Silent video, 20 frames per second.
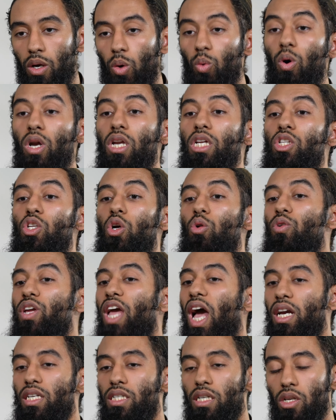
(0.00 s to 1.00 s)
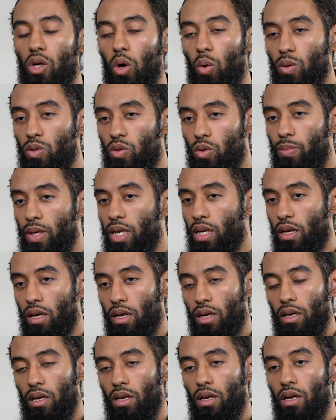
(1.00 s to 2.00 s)
What is your reaction going to
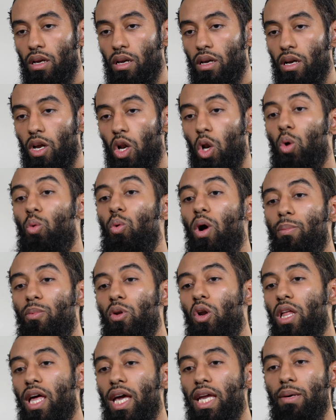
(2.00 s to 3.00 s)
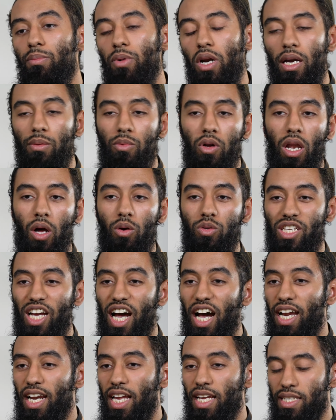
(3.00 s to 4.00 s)
be? Look what Ibn al-Qayyim rahimahullah
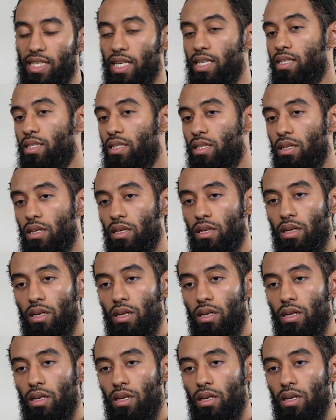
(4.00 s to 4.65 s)
ta'ala, he says,